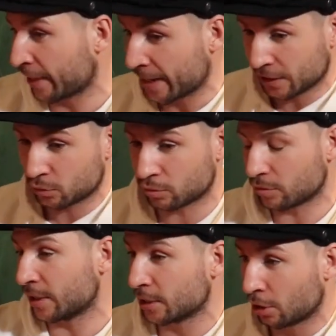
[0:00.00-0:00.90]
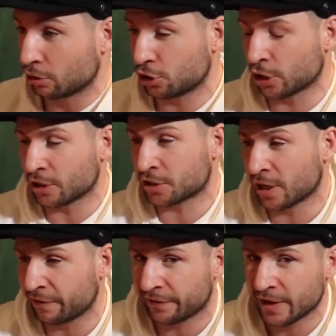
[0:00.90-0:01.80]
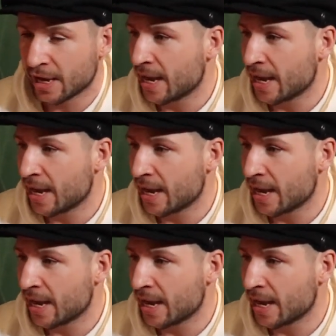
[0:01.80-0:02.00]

getting his, his long shots off,